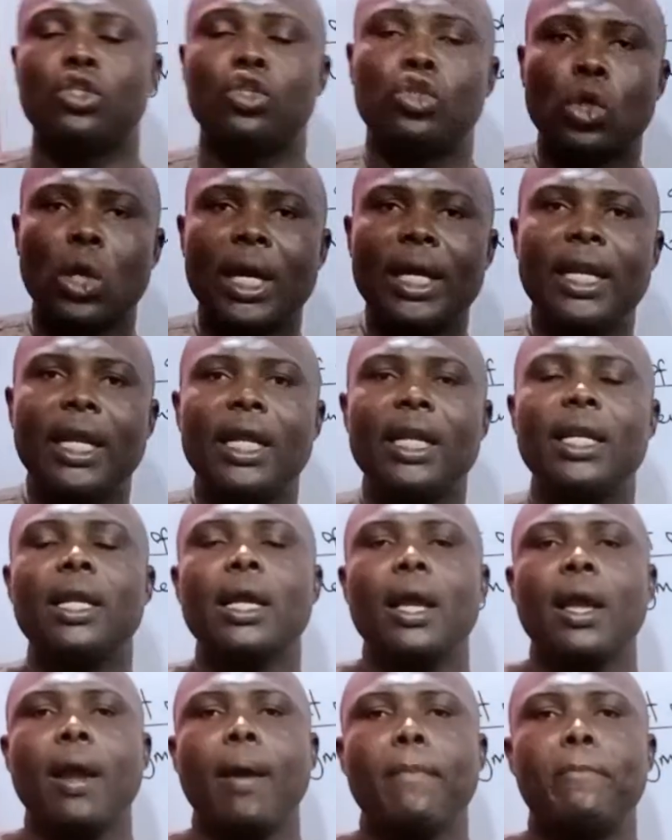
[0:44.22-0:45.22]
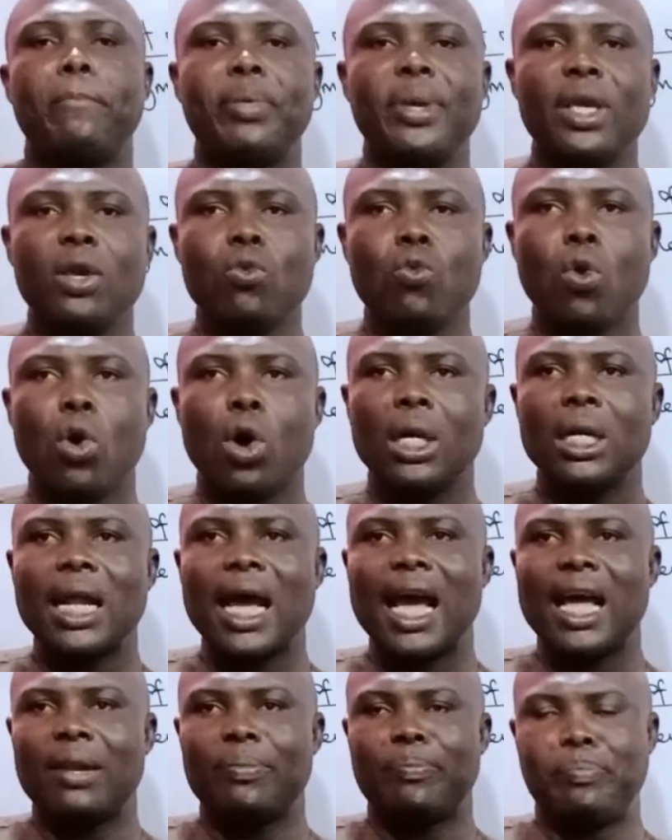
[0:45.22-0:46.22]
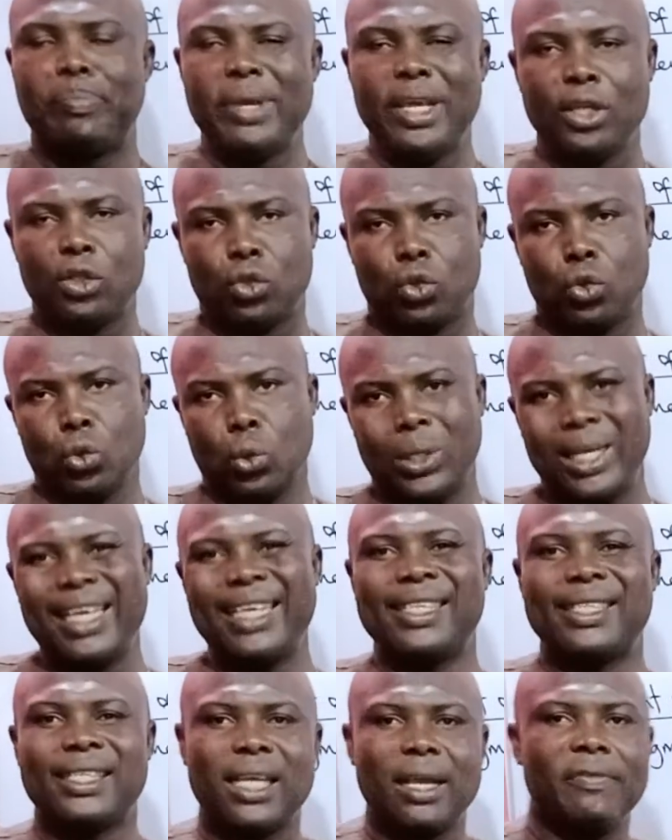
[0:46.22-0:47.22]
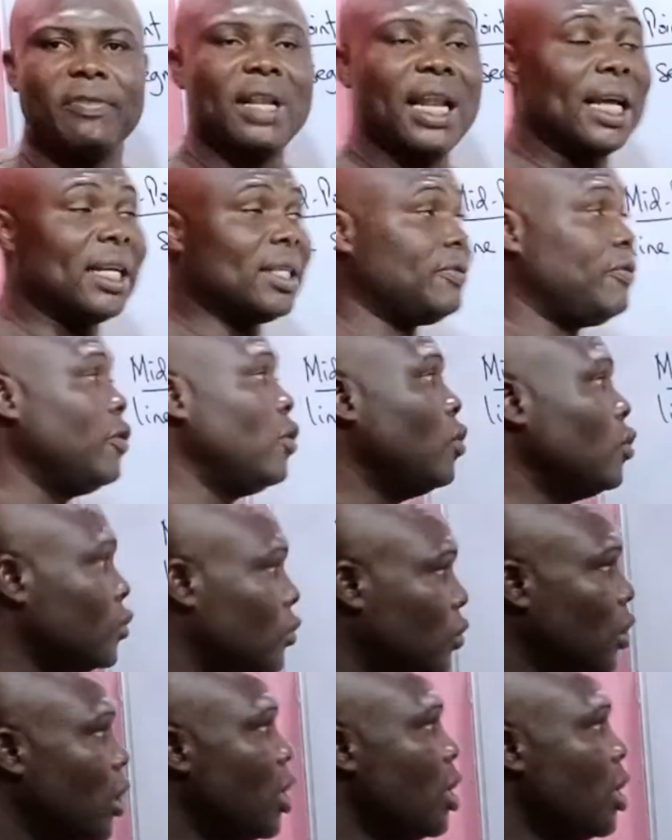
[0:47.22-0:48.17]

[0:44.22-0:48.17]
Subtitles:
joining P1 and P2 is given as follows.